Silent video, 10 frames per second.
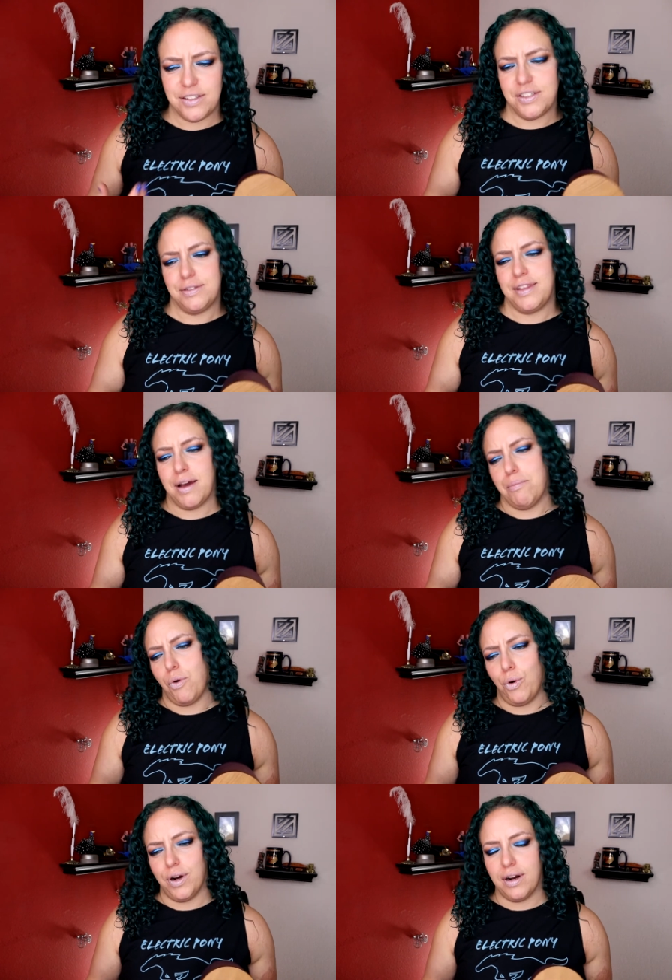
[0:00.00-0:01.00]
It's just they're
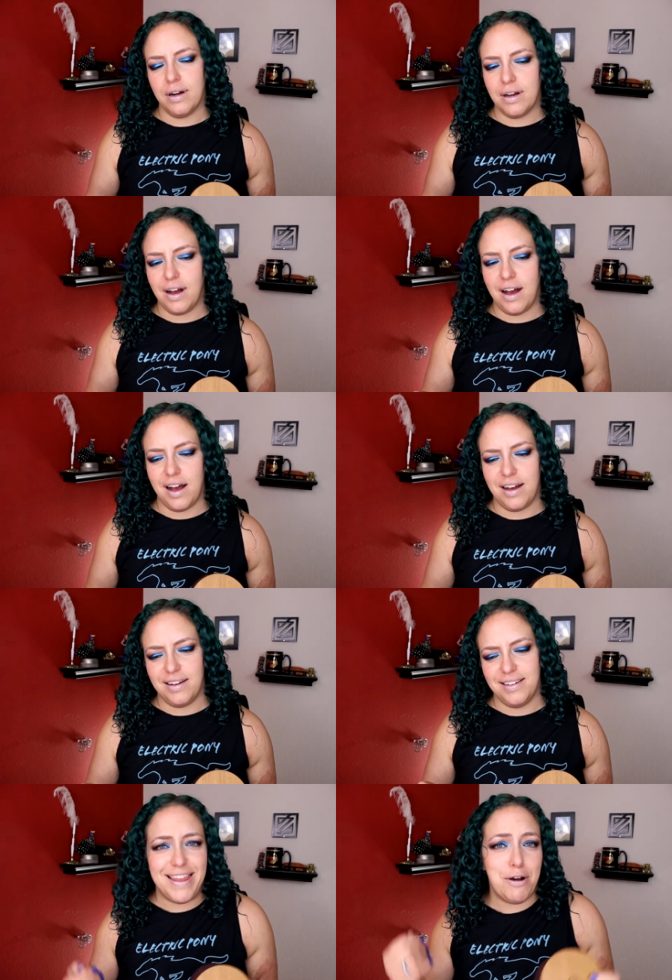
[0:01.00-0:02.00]
more
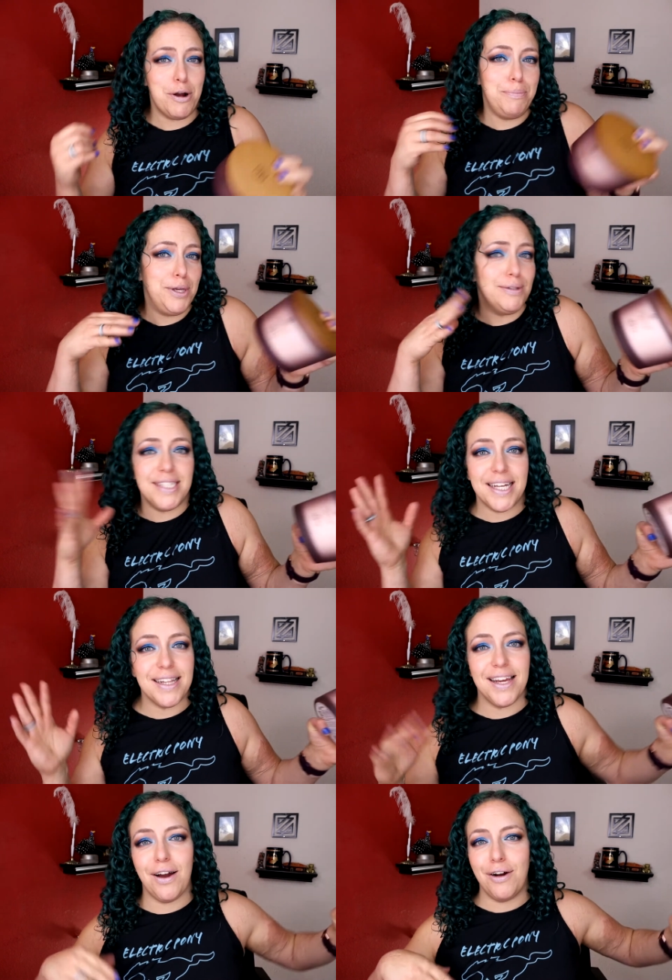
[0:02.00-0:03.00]

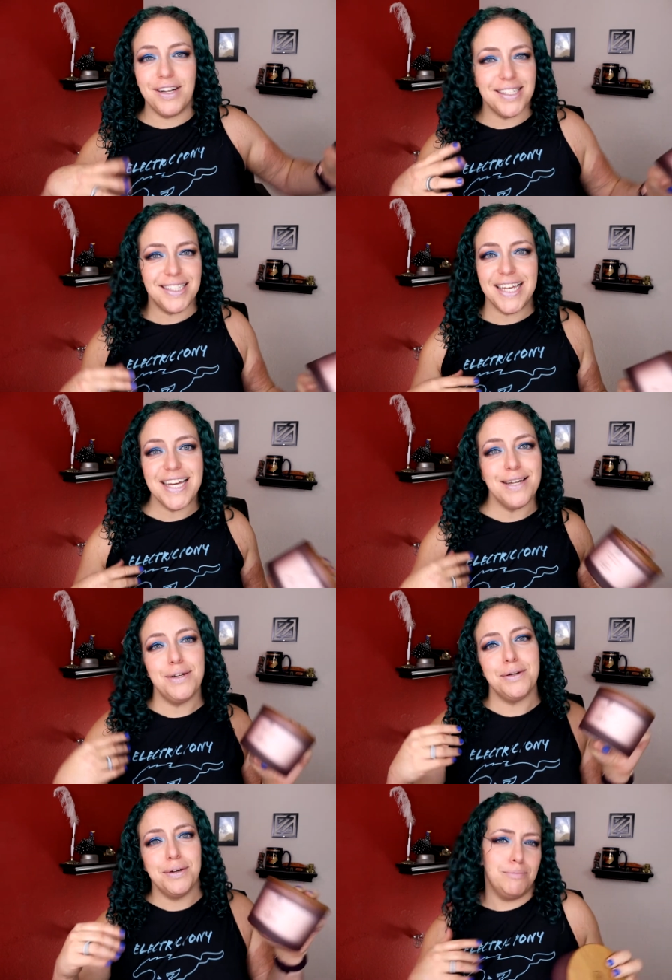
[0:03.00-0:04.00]
therapeutically
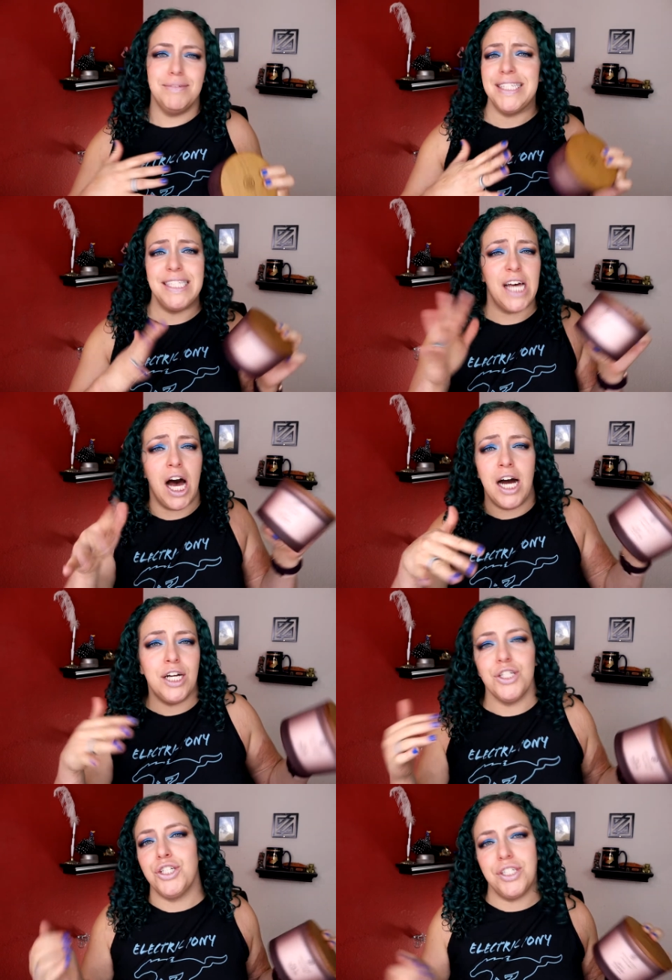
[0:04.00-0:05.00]
oriented,
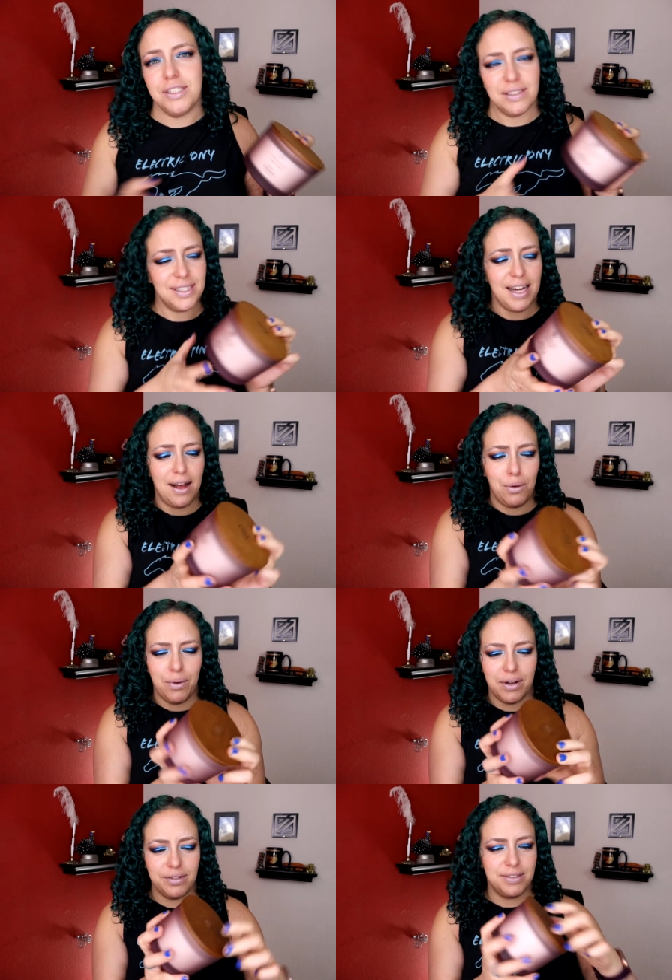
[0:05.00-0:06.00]
massage style
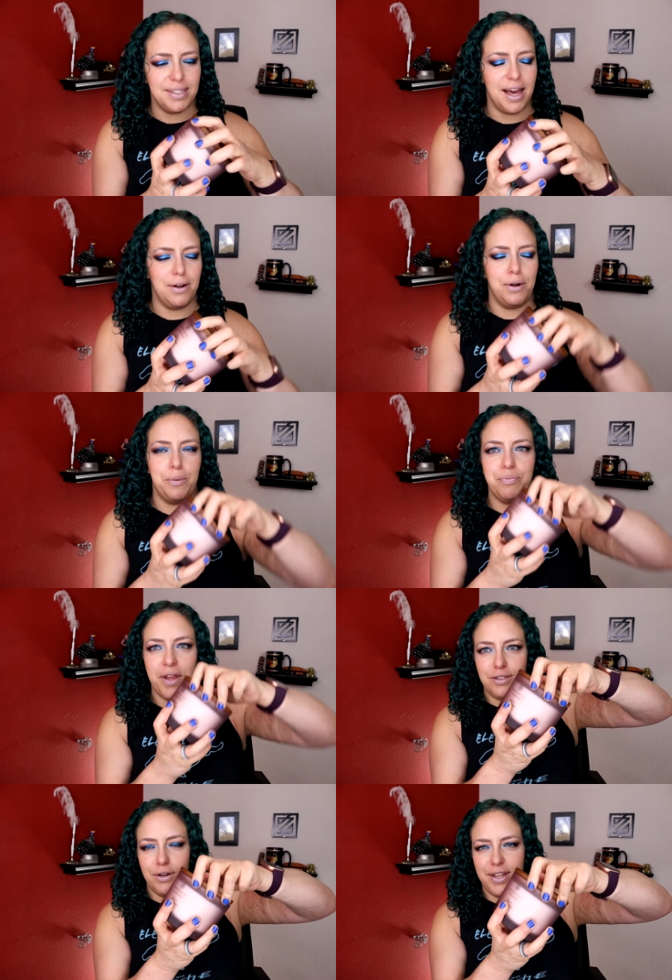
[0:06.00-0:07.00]
ones, I don't know.
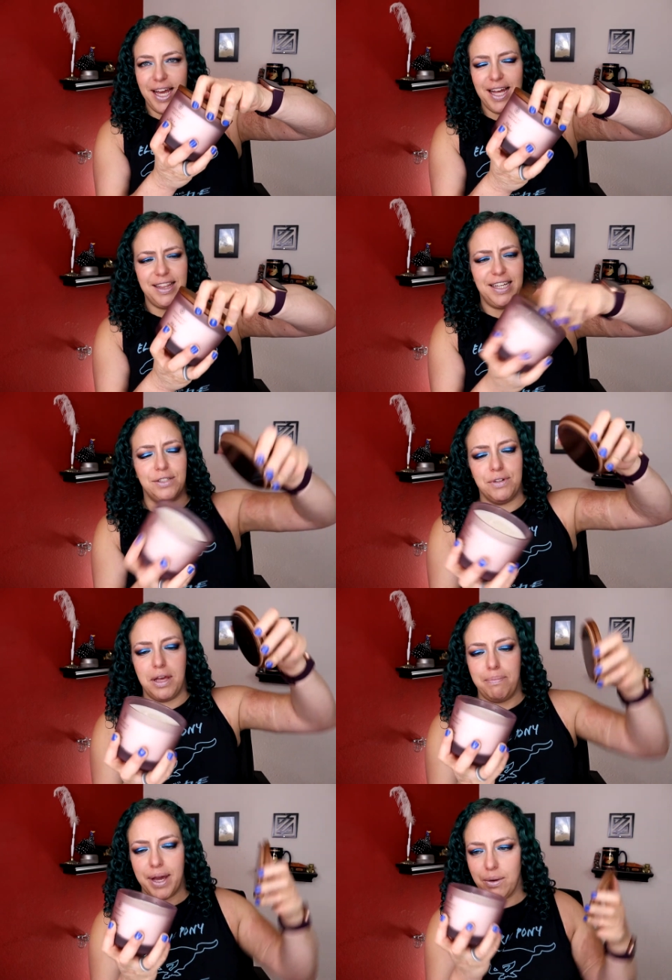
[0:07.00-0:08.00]
So they had these
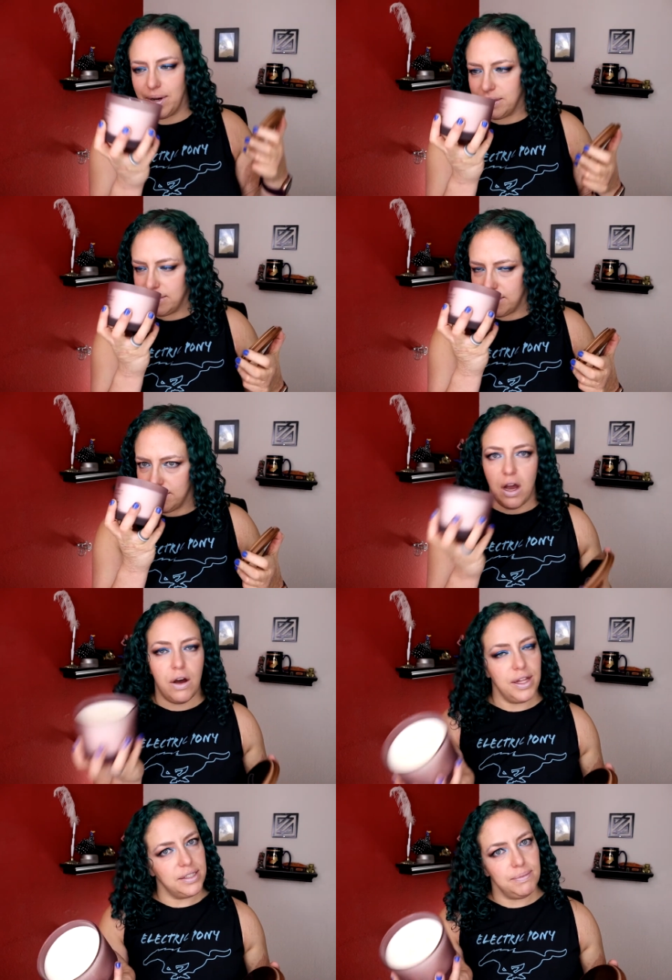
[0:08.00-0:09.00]
really big ones.
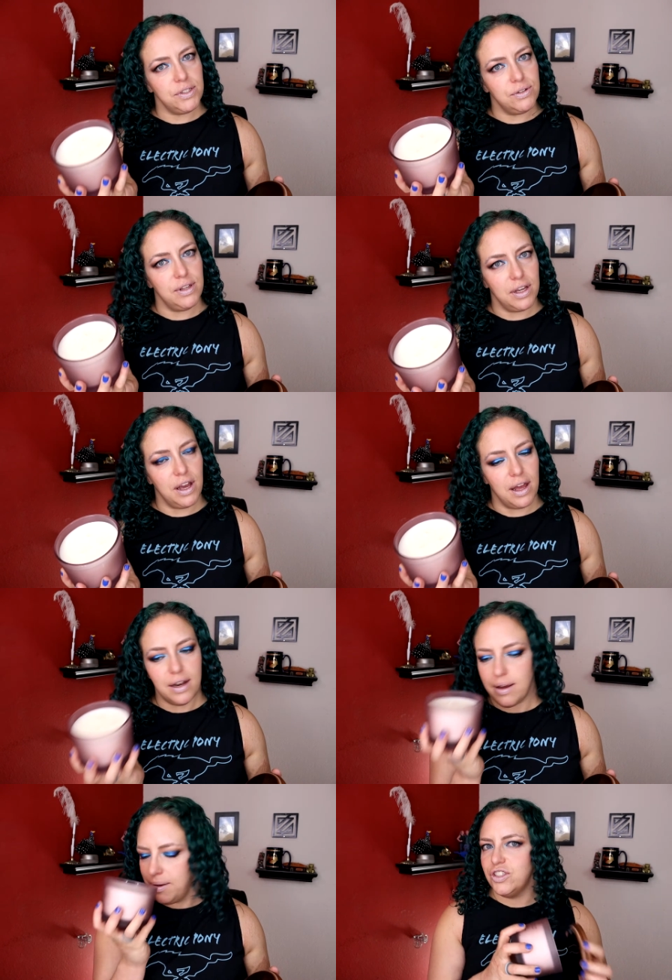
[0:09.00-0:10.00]
Oh, that smells really
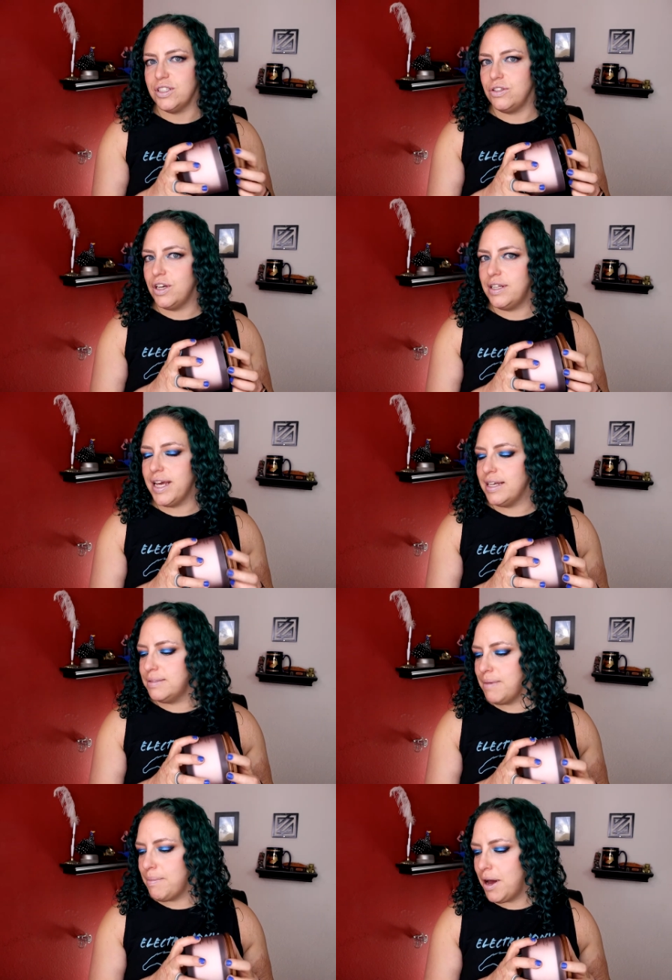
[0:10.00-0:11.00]
good. She has good
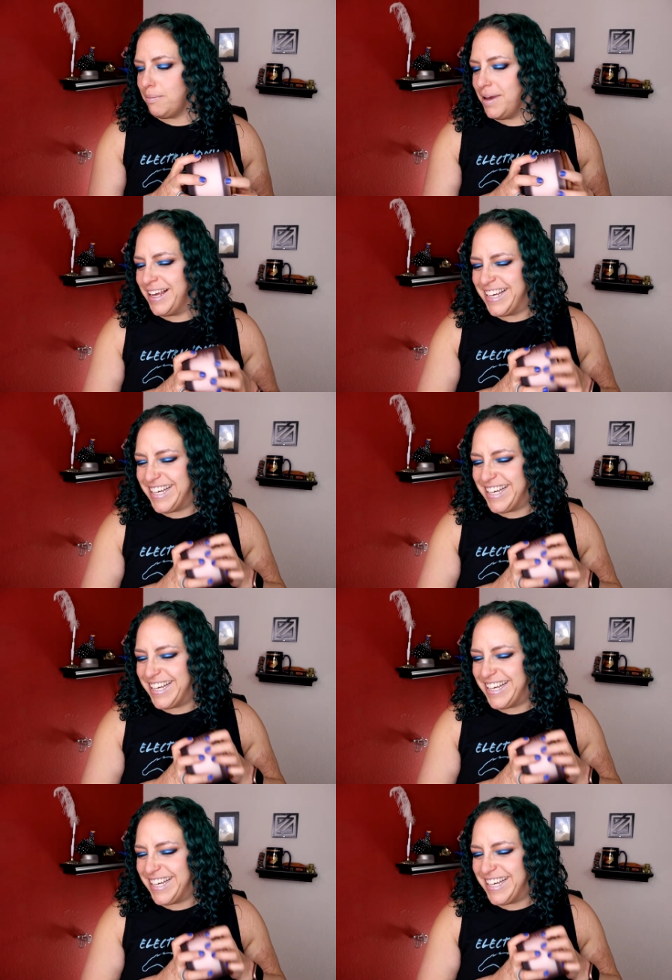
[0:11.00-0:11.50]
taste, my mom.